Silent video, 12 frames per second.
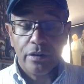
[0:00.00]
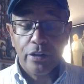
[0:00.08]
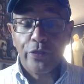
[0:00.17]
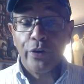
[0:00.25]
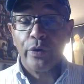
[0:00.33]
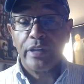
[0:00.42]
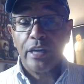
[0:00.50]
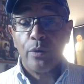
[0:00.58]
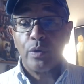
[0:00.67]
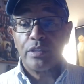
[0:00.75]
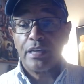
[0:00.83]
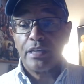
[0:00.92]
The third year
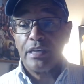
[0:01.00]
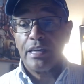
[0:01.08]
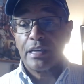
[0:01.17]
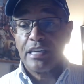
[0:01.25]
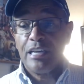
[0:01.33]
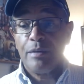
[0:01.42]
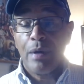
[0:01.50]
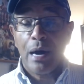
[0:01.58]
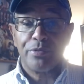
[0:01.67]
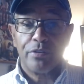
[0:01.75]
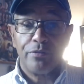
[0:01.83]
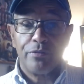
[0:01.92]
was a team
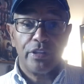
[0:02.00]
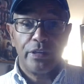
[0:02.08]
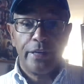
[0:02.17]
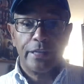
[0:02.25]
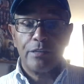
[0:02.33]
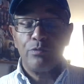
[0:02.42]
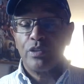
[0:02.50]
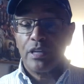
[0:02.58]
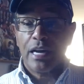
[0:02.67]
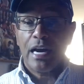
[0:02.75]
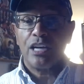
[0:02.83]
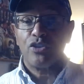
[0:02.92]
option for the Knicks. He was in the
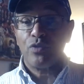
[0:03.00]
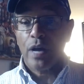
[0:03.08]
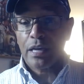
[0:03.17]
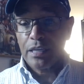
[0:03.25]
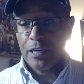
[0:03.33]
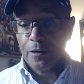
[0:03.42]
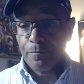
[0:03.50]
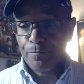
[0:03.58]
contract year.